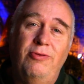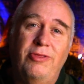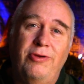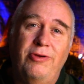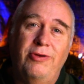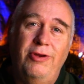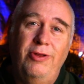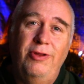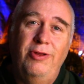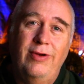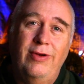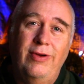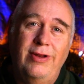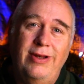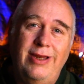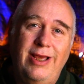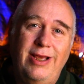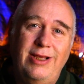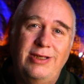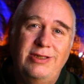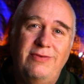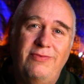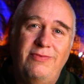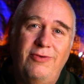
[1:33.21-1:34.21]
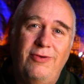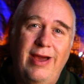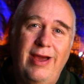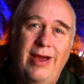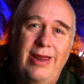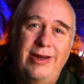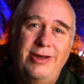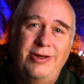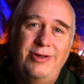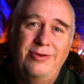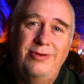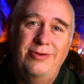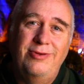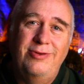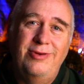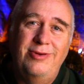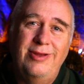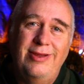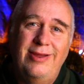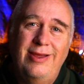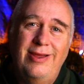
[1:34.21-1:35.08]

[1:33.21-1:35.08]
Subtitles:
31 days of gratitude.